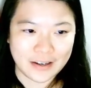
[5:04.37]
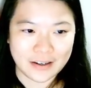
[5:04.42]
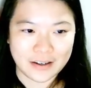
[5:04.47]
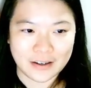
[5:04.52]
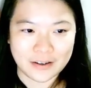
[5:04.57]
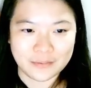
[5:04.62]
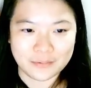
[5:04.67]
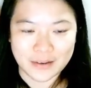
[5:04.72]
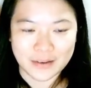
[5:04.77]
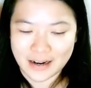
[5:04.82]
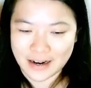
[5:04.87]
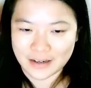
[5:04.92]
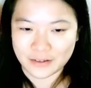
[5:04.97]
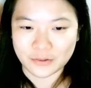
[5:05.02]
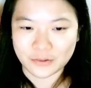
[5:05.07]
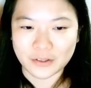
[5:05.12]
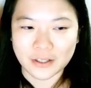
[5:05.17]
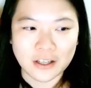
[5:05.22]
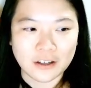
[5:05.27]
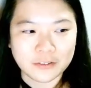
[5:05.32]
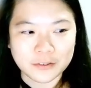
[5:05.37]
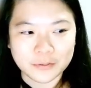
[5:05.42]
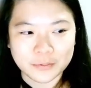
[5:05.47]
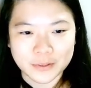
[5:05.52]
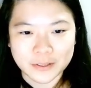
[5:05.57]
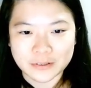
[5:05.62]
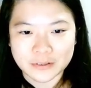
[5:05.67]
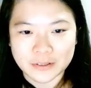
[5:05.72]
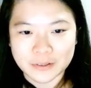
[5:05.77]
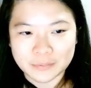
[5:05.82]
But I know a lot of
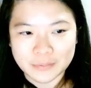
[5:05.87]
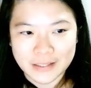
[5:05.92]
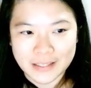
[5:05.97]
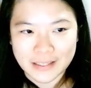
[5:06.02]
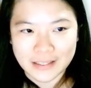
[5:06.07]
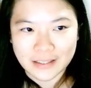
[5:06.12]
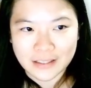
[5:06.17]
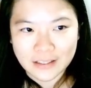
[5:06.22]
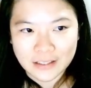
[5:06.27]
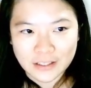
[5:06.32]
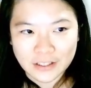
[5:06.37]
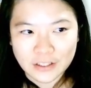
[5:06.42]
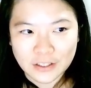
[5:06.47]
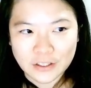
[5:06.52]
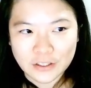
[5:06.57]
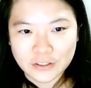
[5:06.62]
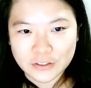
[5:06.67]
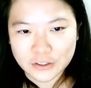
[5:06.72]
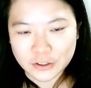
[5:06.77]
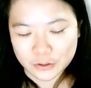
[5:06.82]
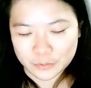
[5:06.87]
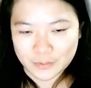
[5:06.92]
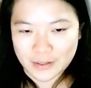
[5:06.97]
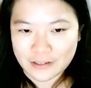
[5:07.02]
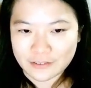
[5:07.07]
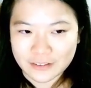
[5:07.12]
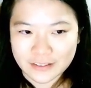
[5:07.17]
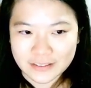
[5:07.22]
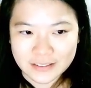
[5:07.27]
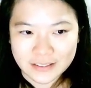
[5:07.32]
people will play suit
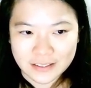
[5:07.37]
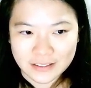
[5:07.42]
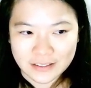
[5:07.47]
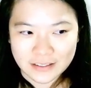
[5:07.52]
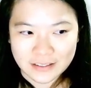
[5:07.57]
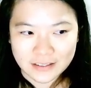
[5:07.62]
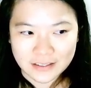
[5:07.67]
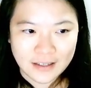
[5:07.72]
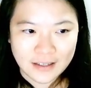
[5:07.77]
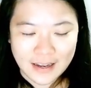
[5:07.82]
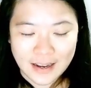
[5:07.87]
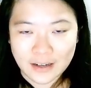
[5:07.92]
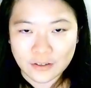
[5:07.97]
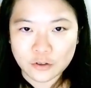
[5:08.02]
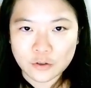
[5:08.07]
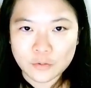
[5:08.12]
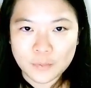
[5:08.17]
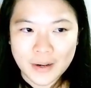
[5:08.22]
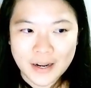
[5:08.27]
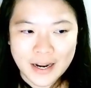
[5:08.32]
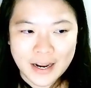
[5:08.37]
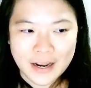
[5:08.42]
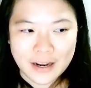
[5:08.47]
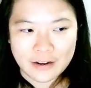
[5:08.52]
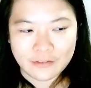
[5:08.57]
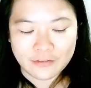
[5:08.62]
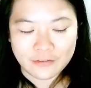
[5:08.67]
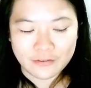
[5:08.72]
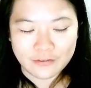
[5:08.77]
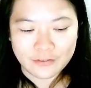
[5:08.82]
preference here, and I do play that
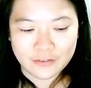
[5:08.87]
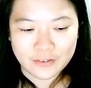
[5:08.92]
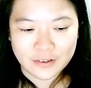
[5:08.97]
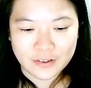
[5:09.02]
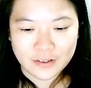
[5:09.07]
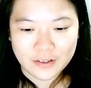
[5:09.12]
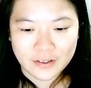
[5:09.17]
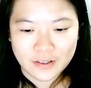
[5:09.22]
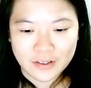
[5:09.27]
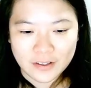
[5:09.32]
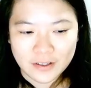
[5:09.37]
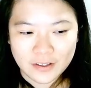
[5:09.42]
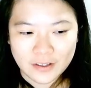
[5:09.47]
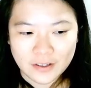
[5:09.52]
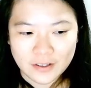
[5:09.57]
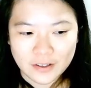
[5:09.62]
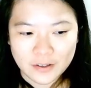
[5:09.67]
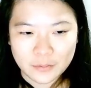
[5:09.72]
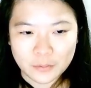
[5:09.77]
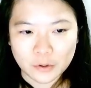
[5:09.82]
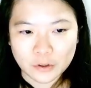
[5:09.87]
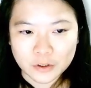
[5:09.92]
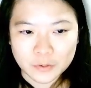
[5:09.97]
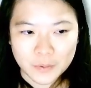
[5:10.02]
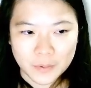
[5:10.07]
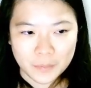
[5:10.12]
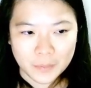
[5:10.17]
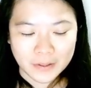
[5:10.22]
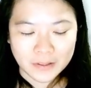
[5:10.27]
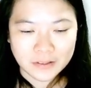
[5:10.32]
with most
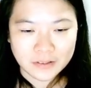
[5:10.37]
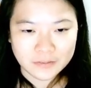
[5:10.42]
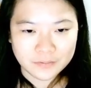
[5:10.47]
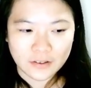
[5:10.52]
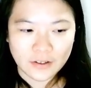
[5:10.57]
people.